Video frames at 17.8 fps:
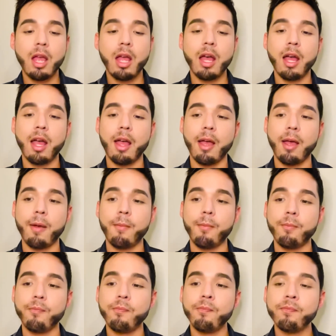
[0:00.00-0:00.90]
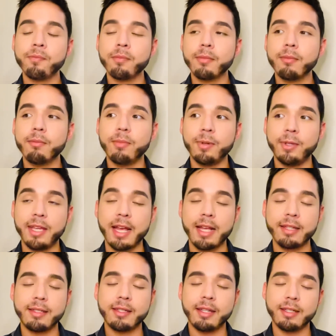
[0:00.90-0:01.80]
Um, But
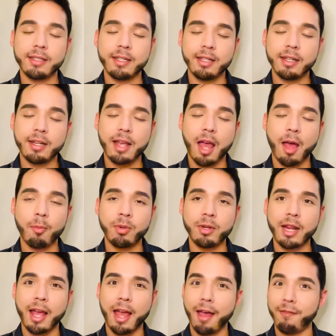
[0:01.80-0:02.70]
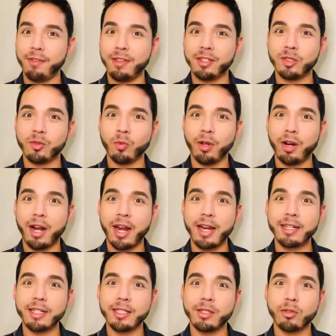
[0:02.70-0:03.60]
yes, it did happen to have this one, and I
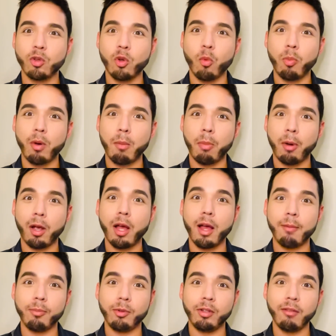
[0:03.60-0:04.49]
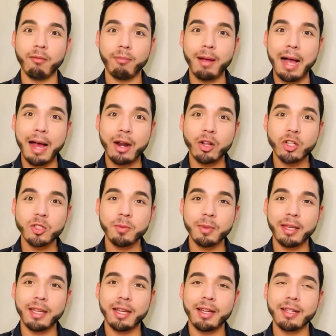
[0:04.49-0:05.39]
did scoop up a couple of bottles
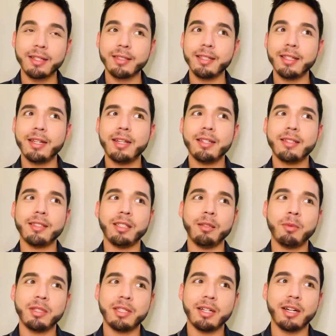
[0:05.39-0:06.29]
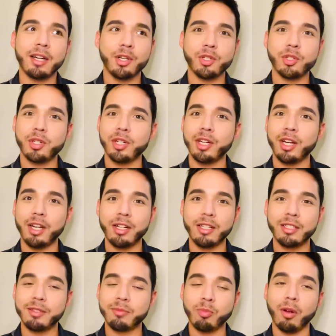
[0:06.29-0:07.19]
because it is limited edition and
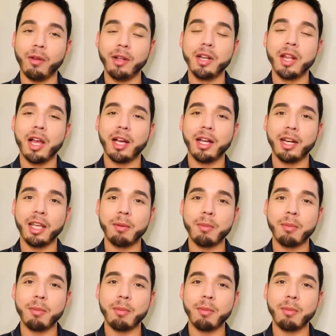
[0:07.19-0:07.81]
it's probably not going to get